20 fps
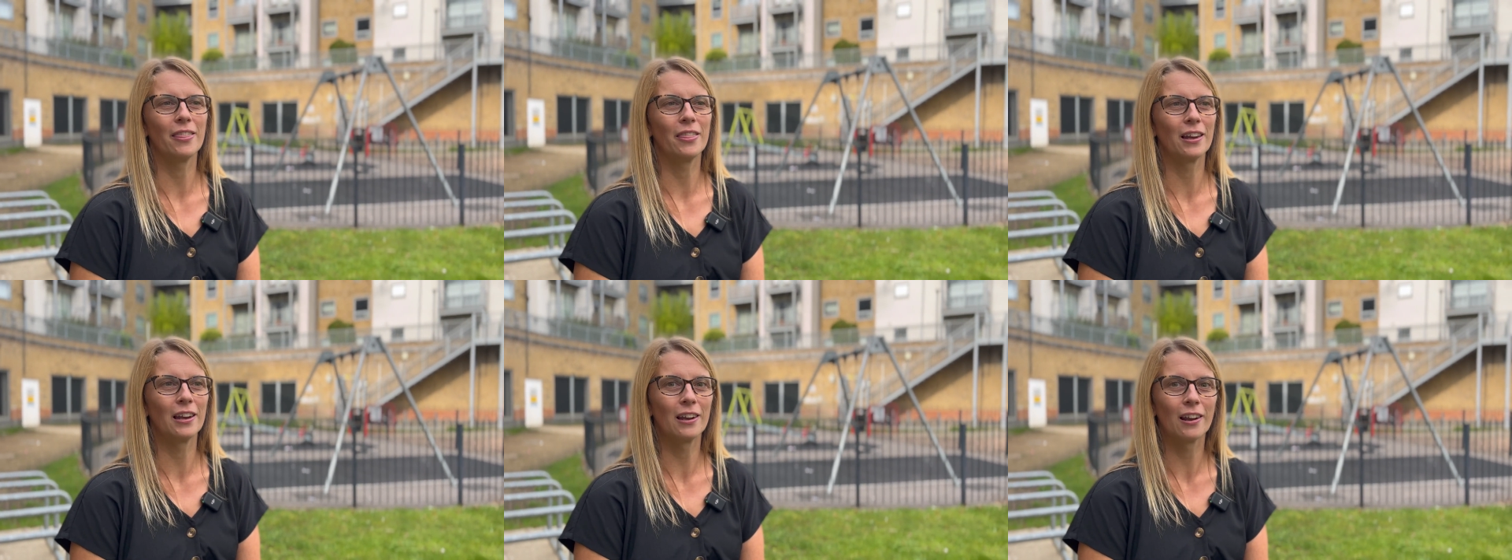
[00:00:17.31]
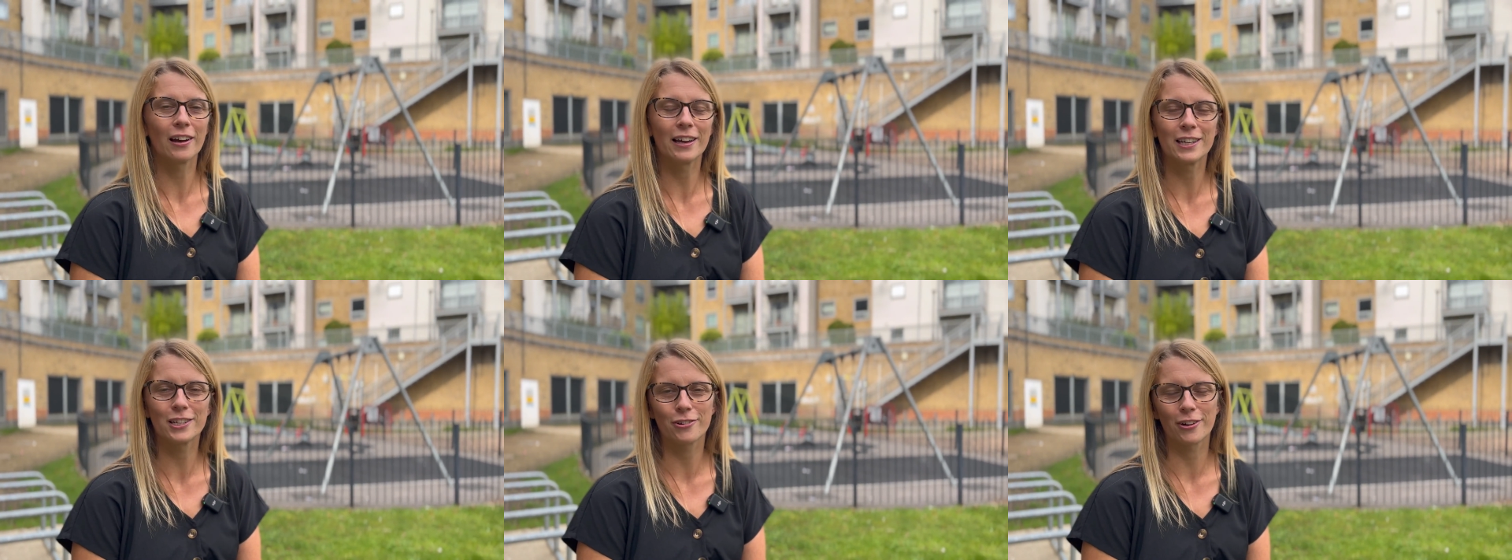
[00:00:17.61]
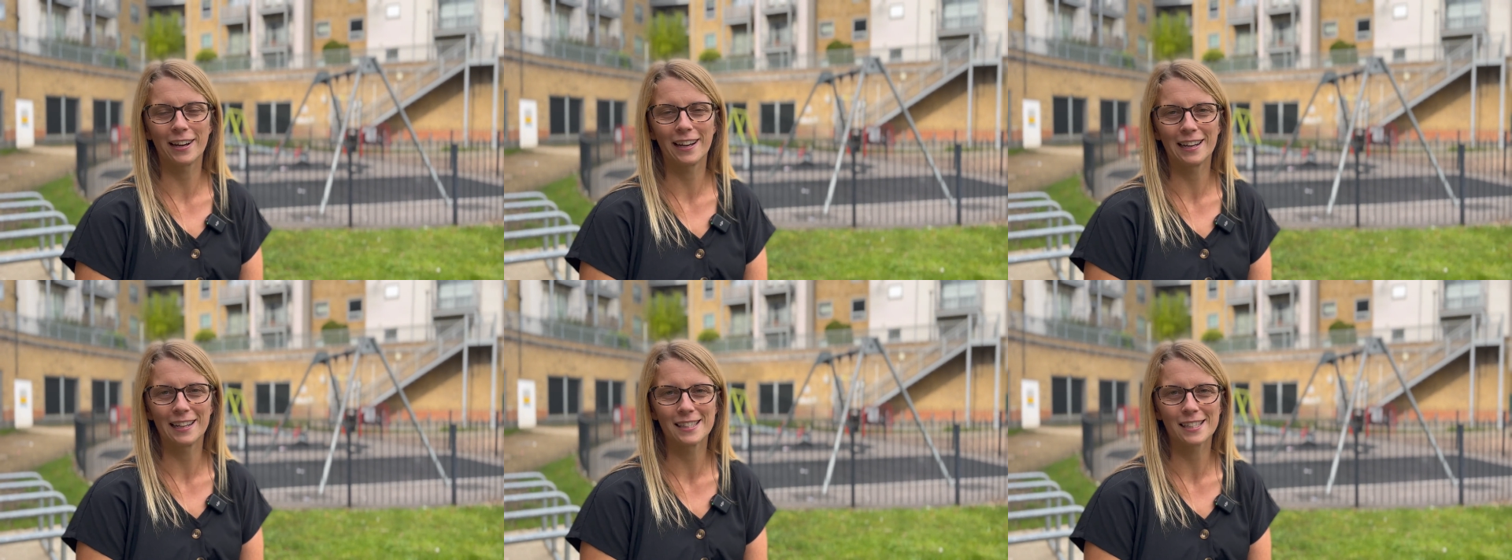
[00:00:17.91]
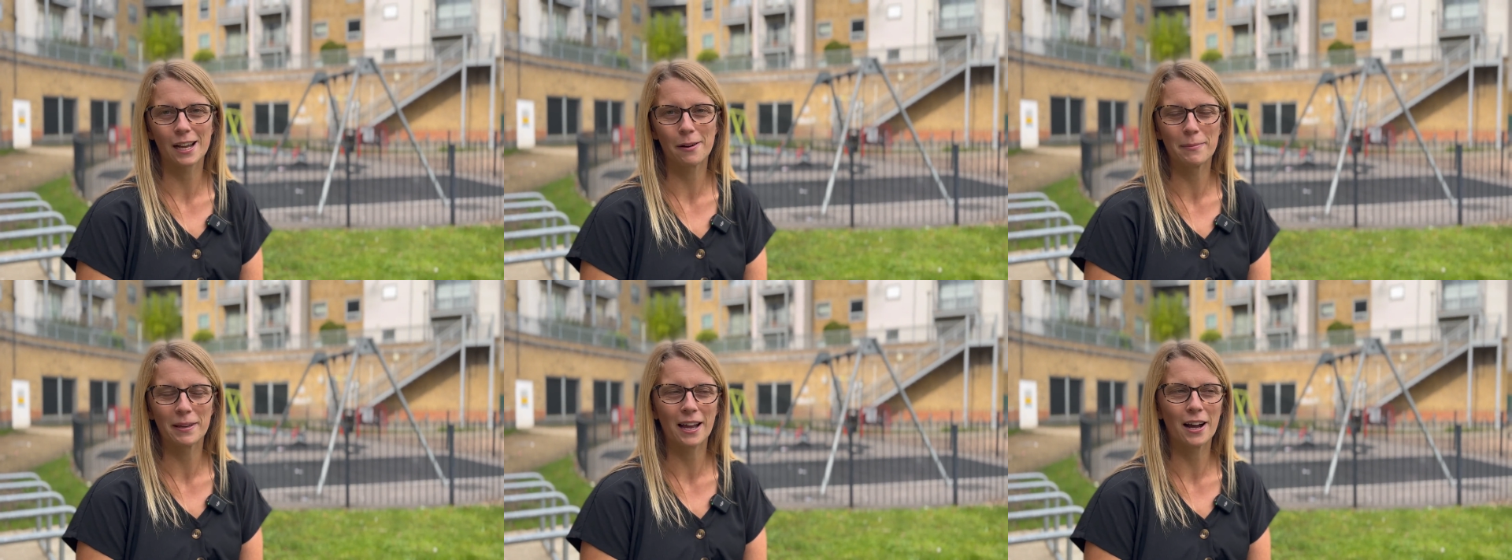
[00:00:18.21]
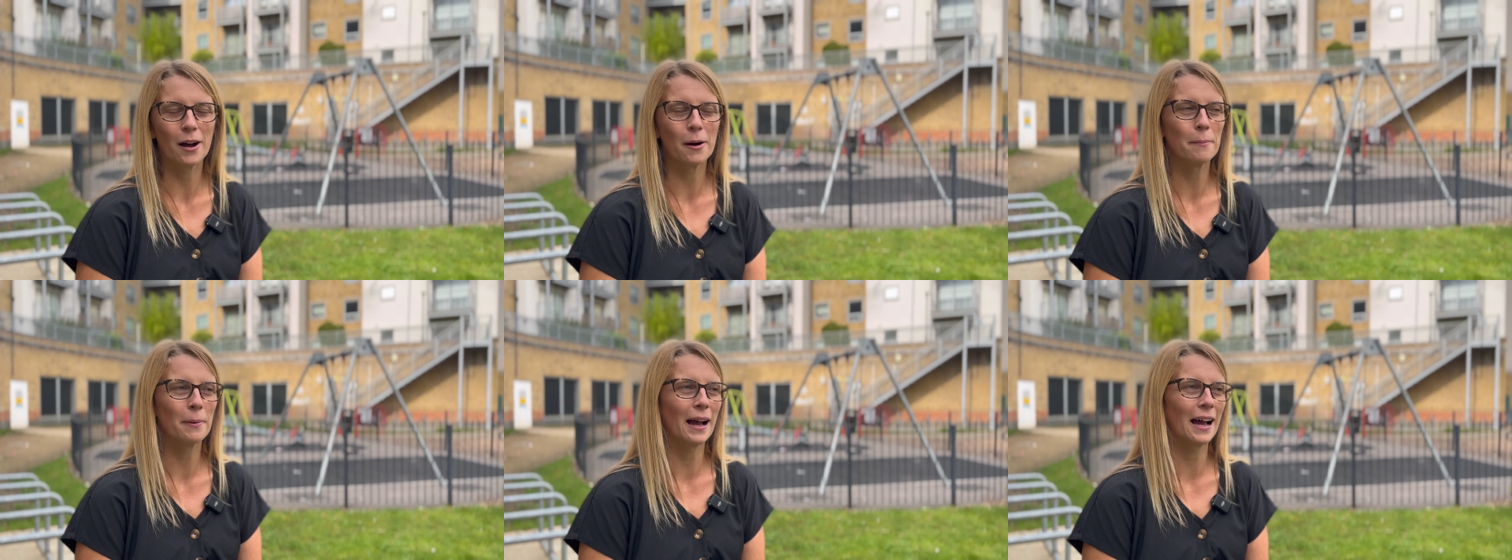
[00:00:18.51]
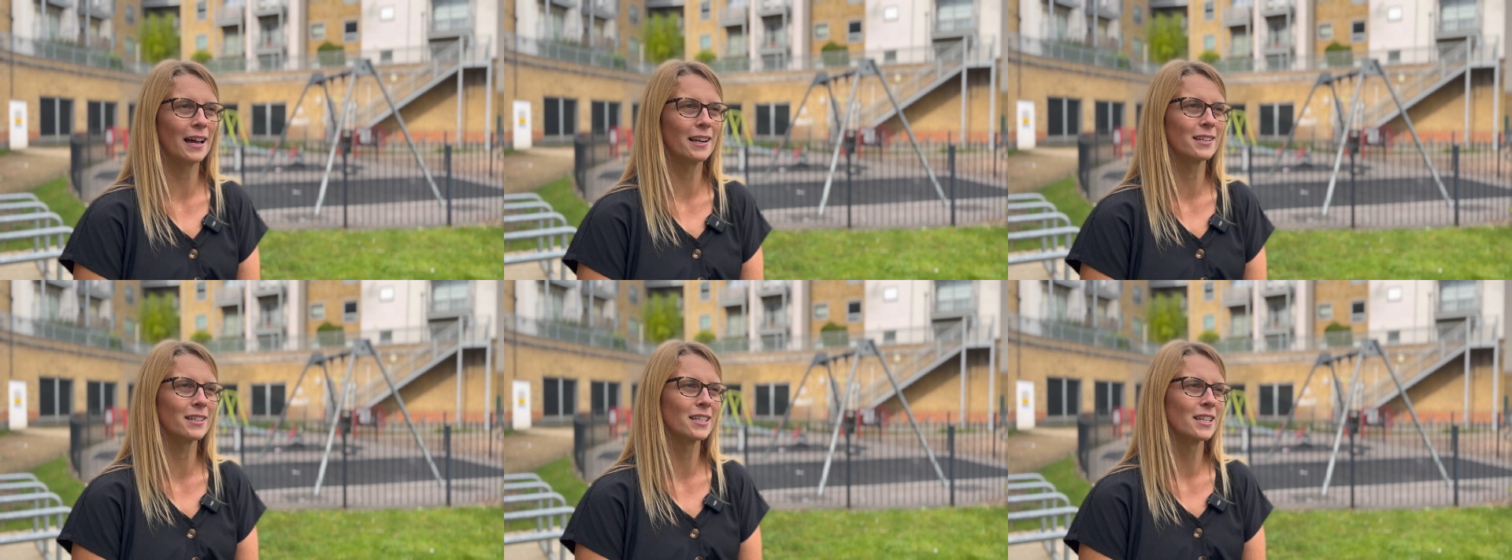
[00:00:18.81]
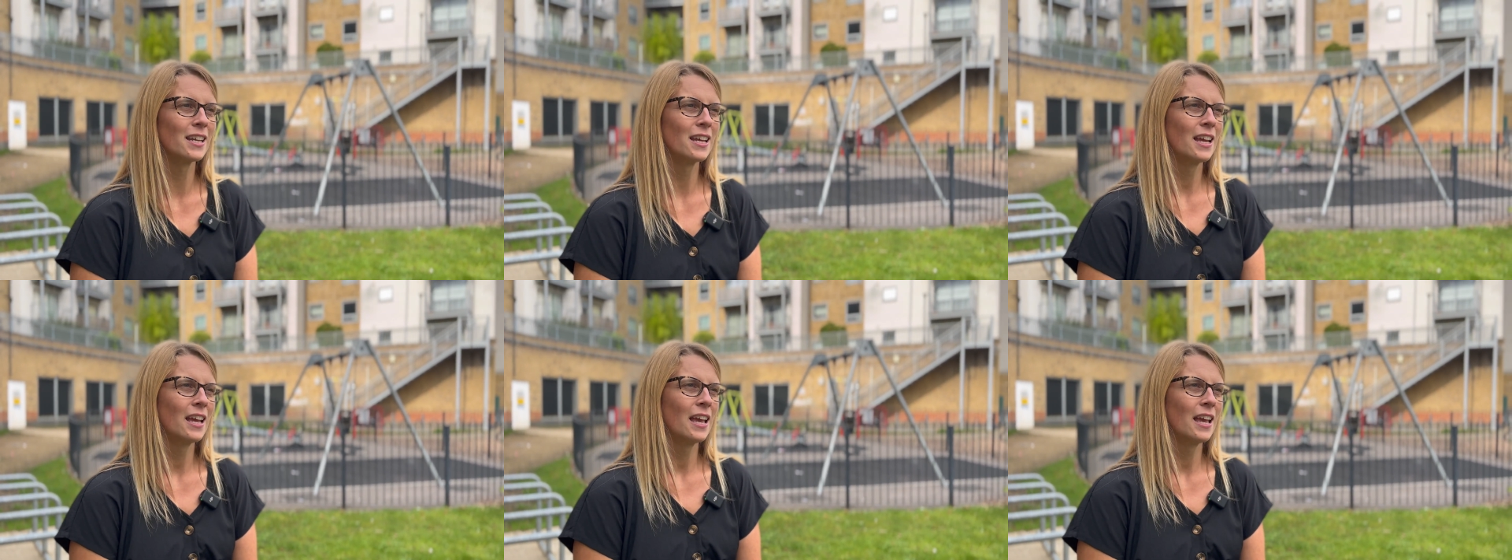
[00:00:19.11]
the Light Trail is coming up, and